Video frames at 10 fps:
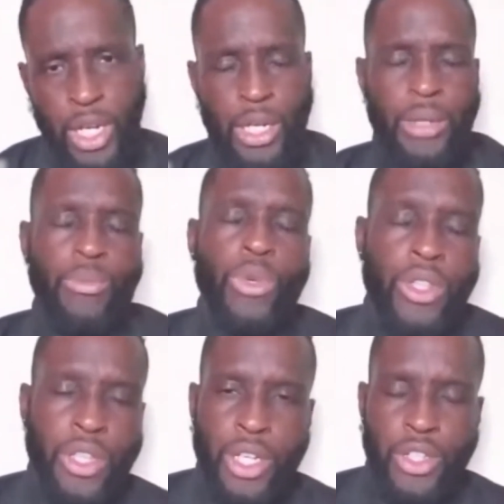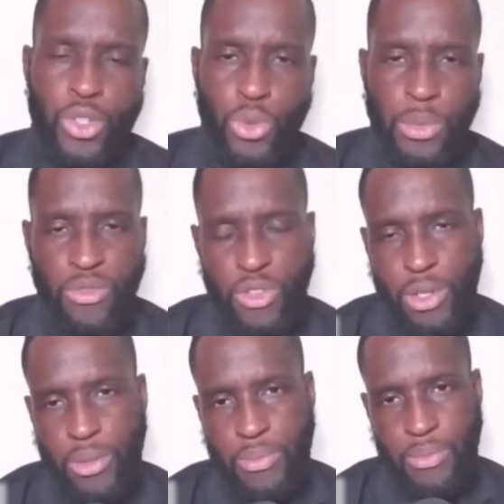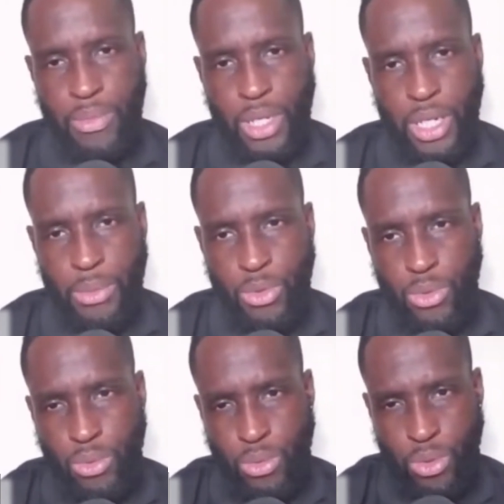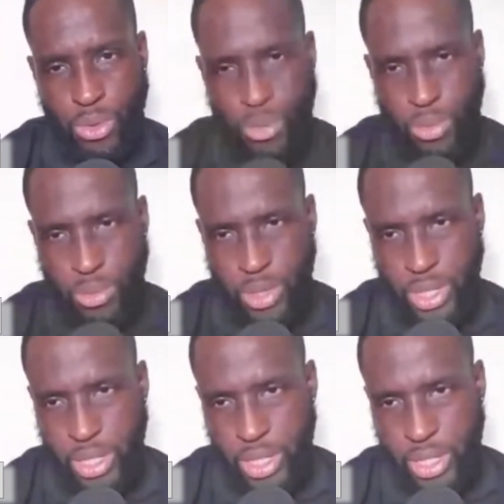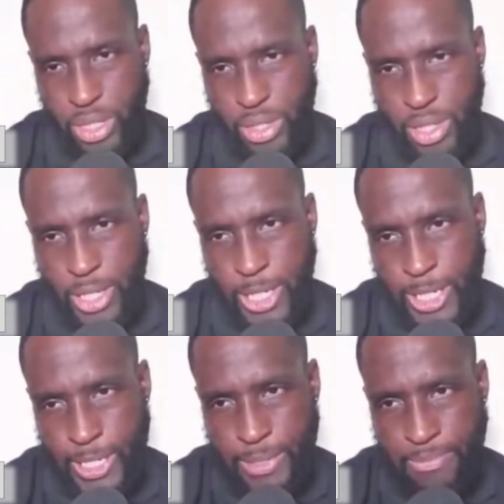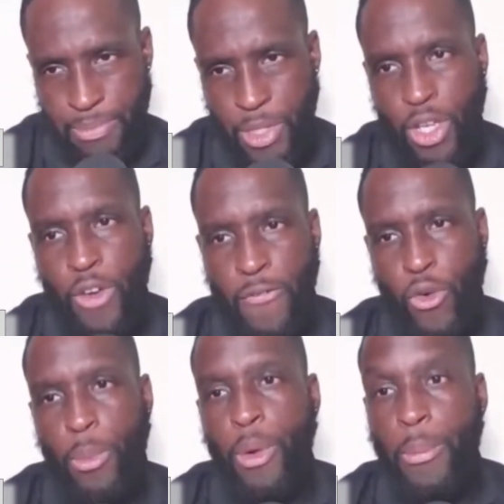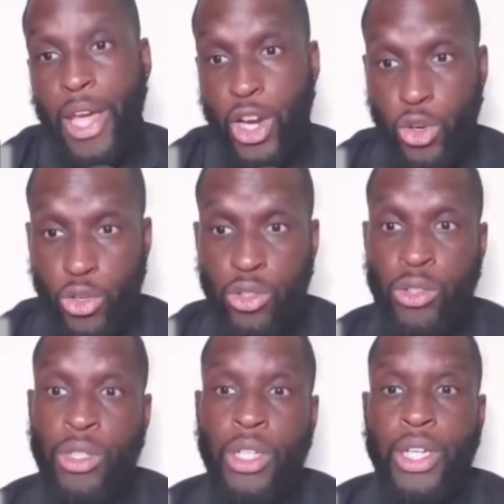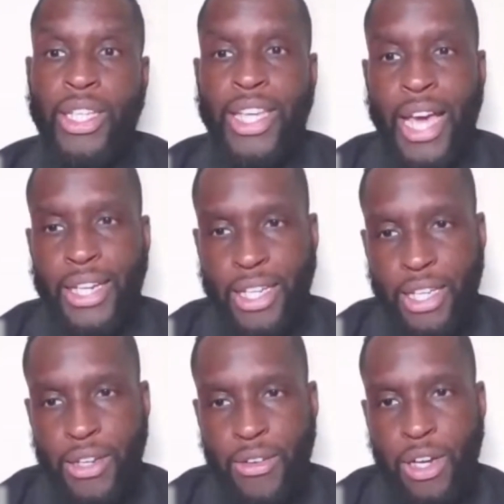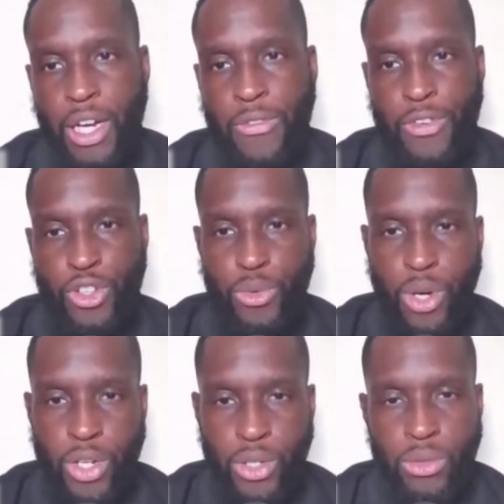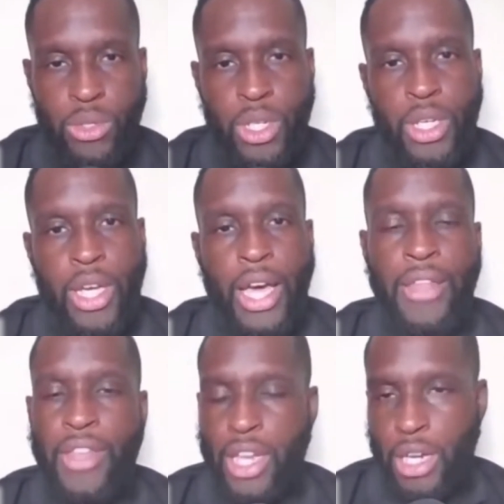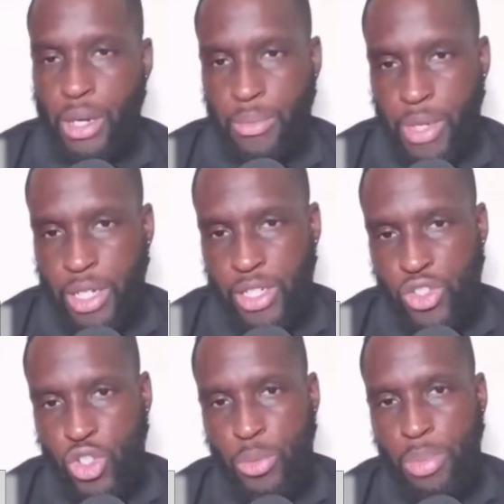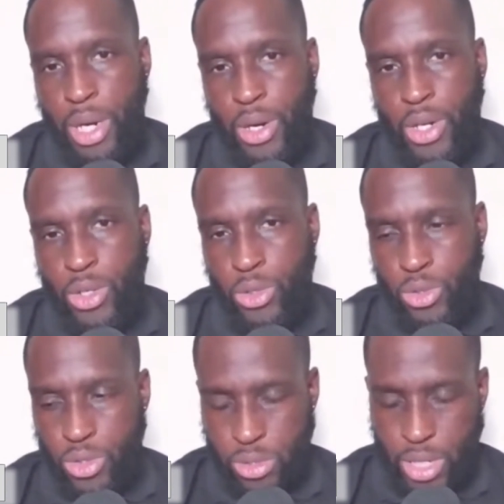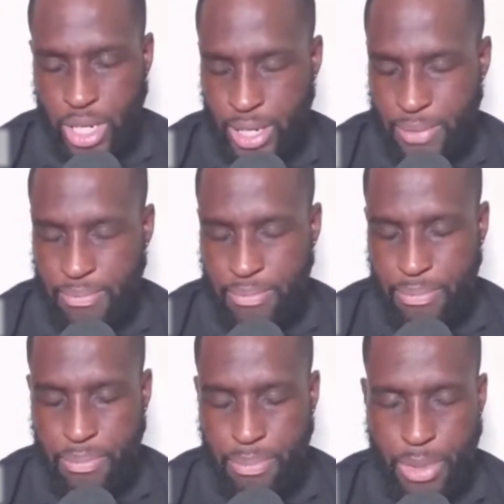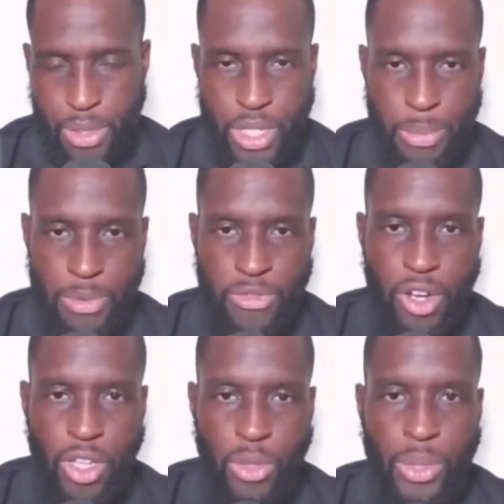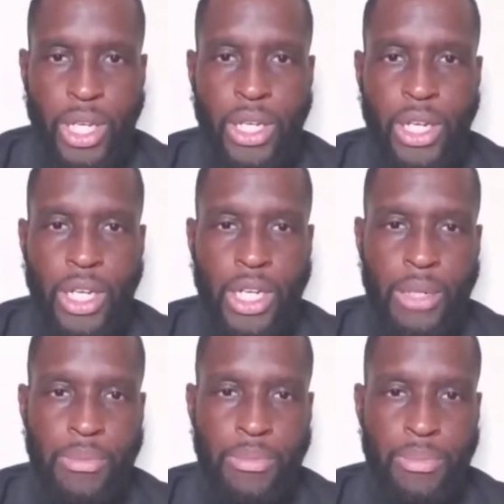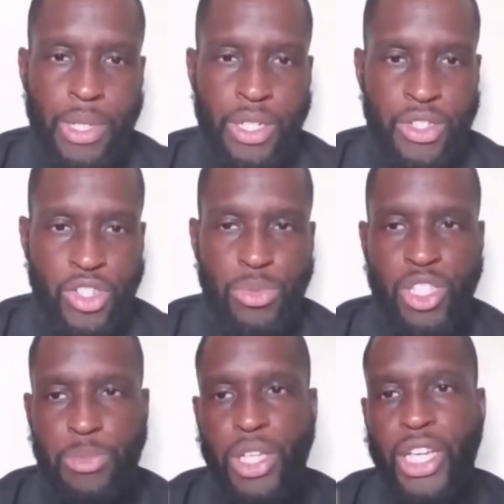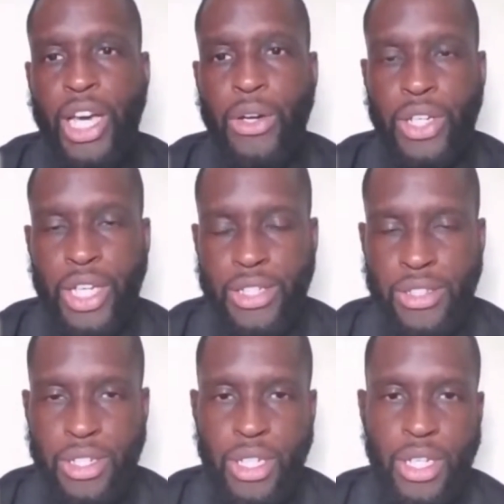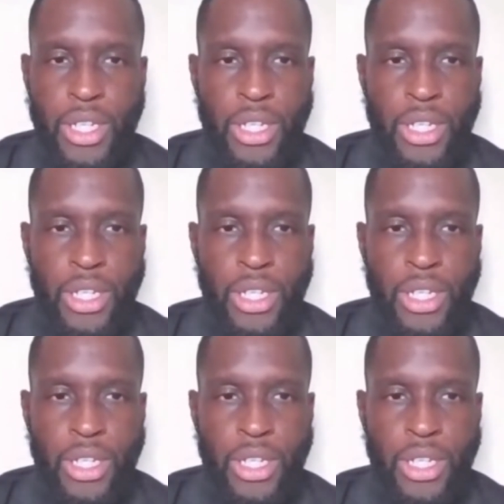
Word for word: um, with uh, this woman from um, who who is um, former mayoral candidate uh, for Toronto, and then um, a concerned parent who's um, built up a following um, because he's been speaking out against